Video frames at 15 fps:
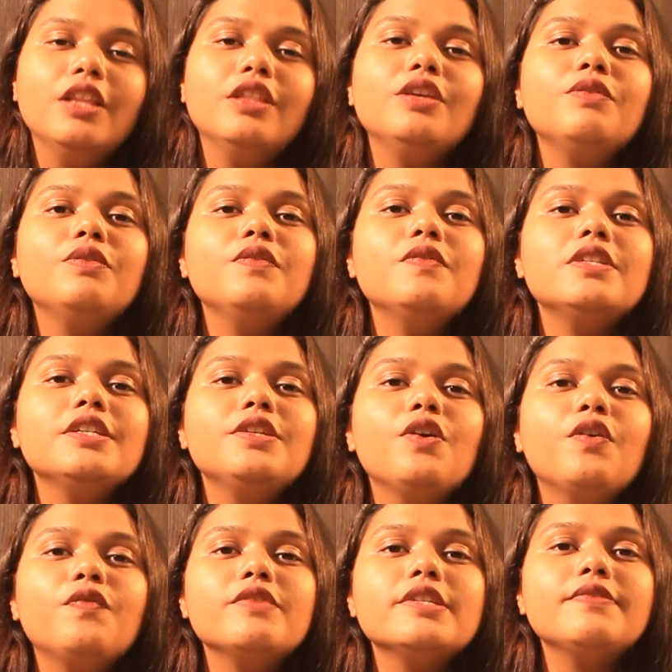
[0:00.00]
The university
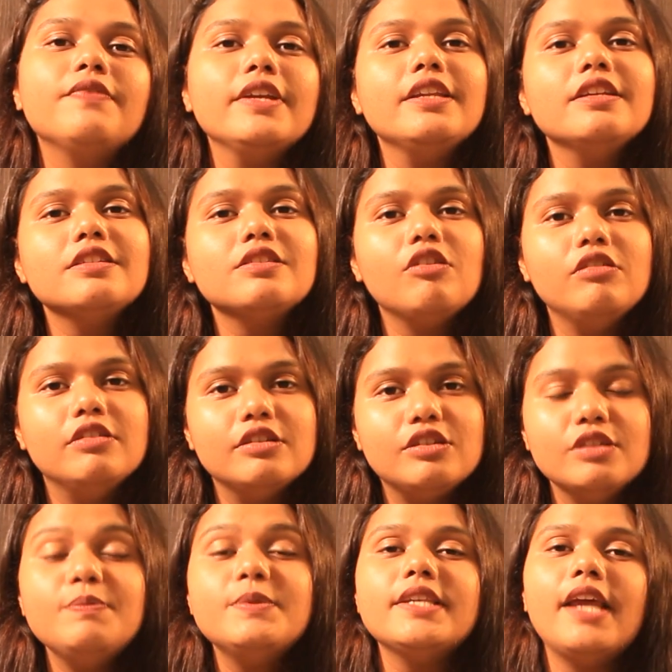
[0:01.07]
offers various
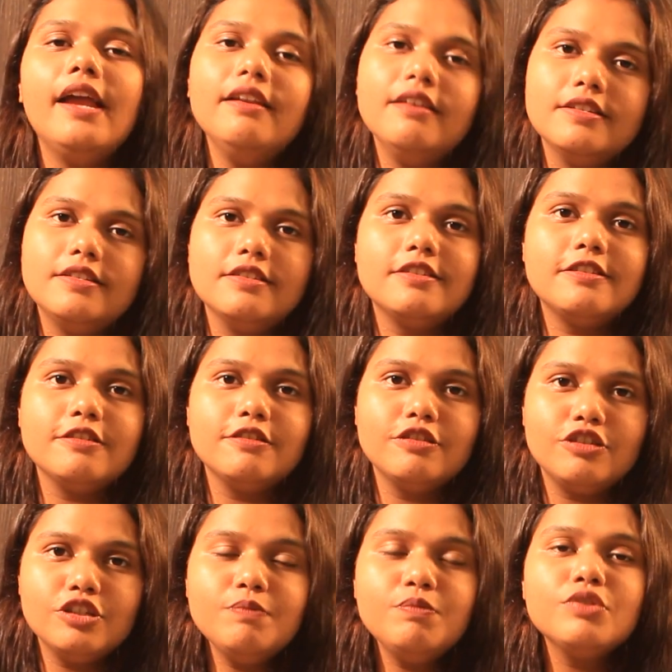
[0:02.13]
scholarships and
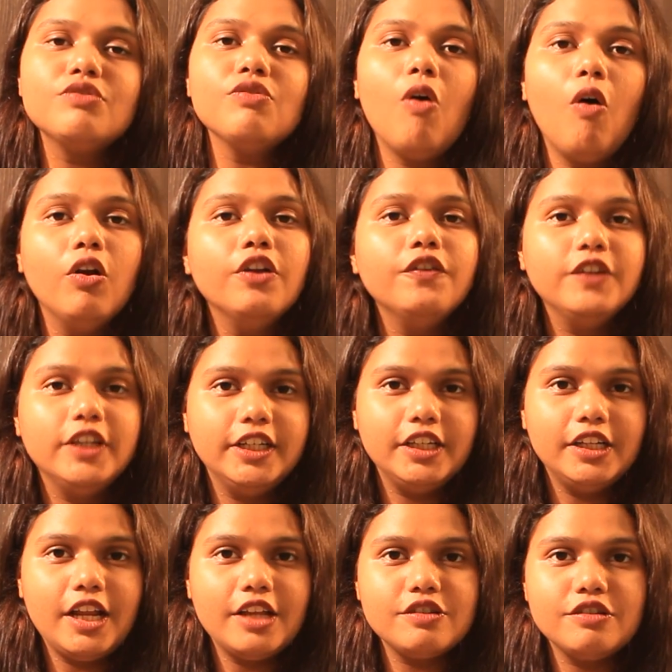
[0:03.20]
assistantships to all of the
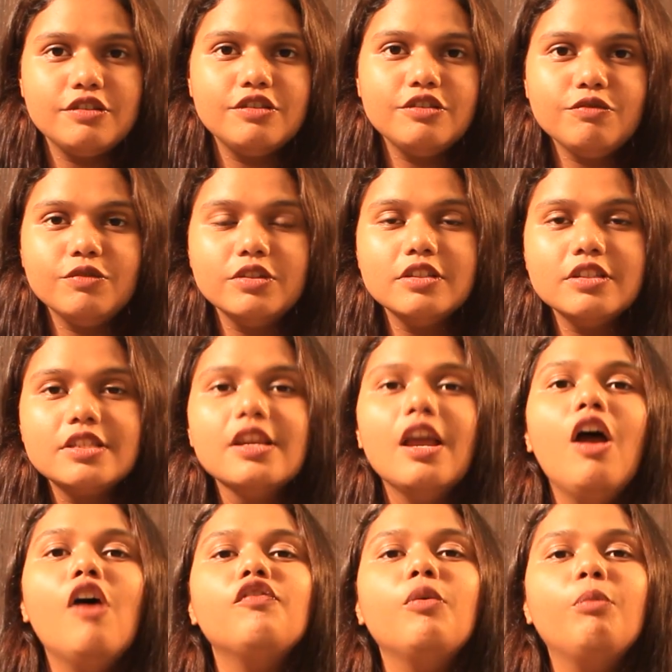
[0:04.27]
international students.
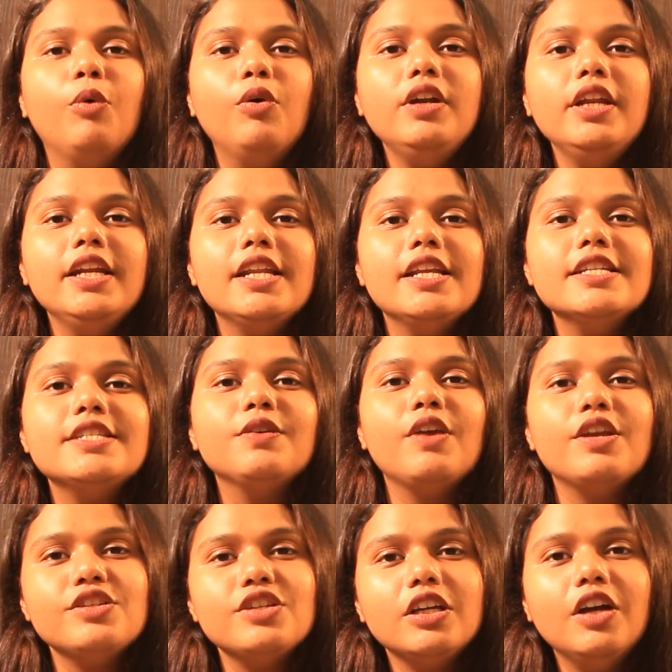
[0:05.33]
For more details, you
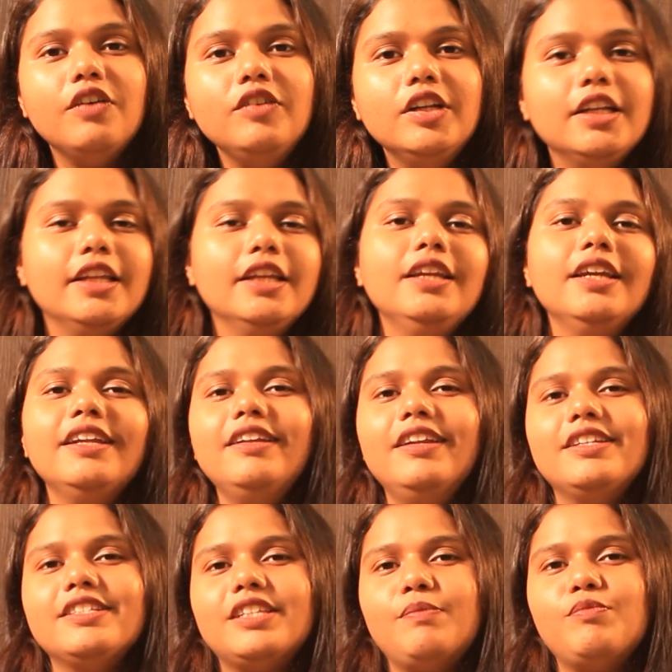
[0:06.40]
can check out the link in the
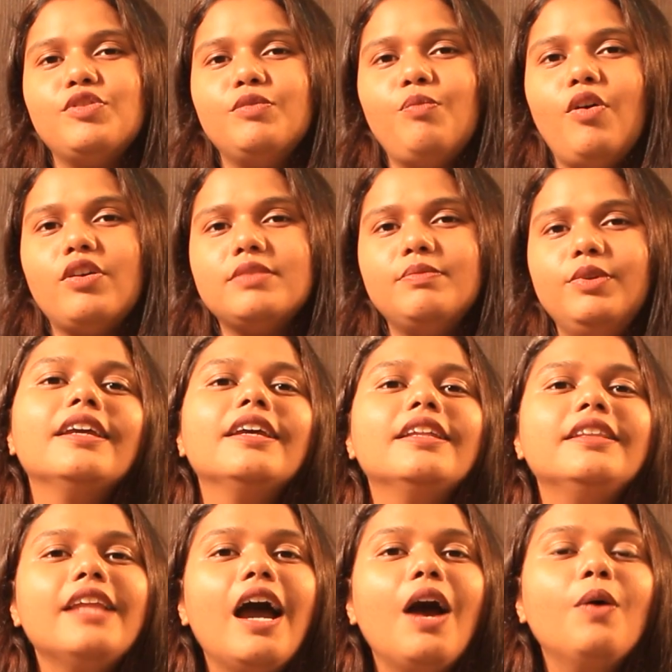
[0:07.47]
description box below.
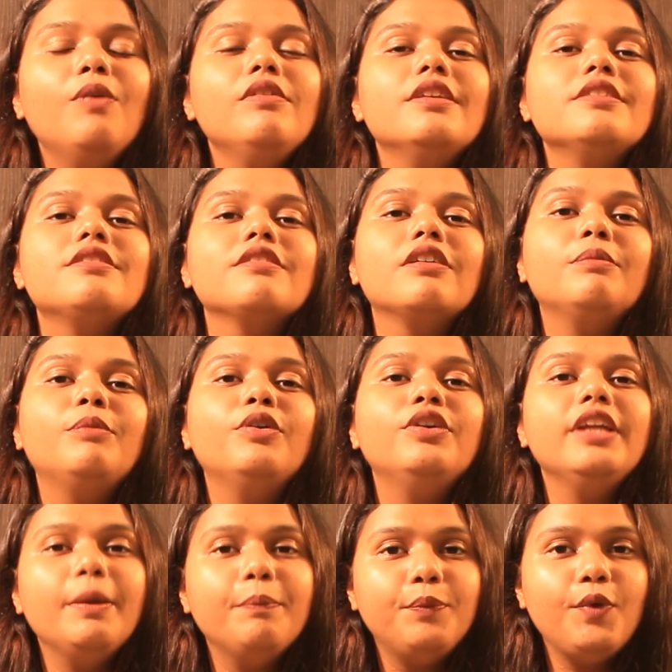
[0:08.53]
Now, let's talk about
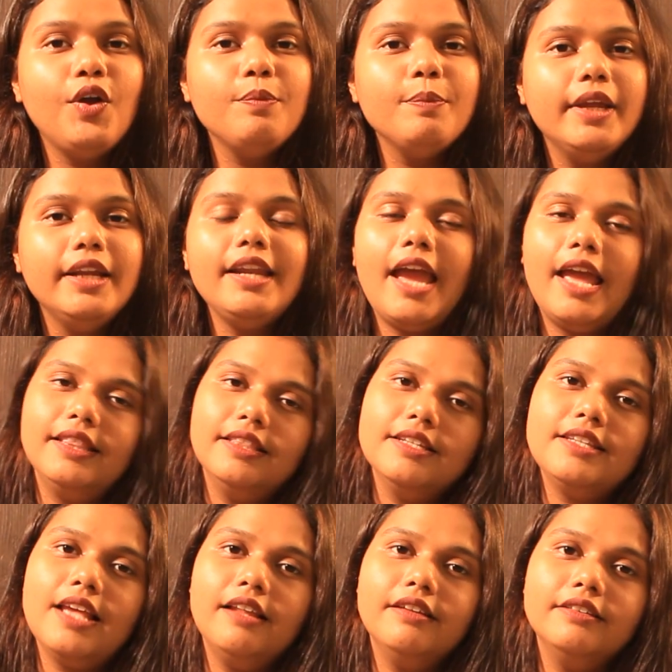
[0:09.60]
the employment and the
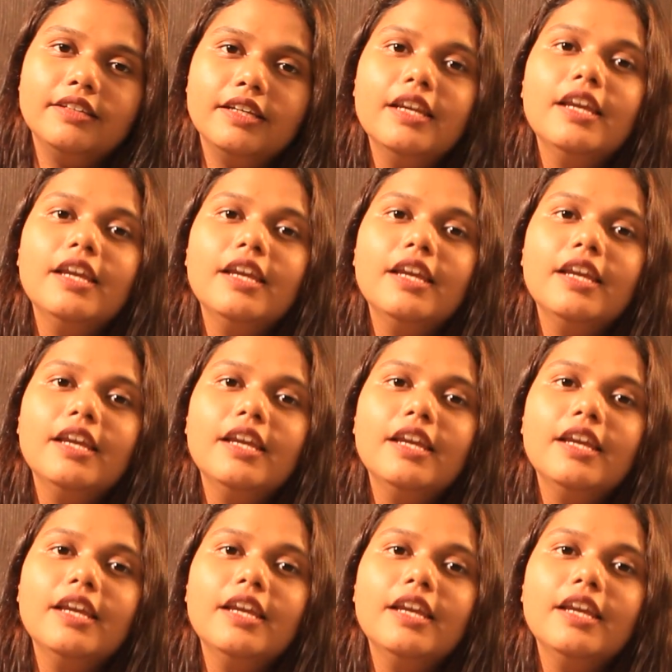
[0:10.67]
salary.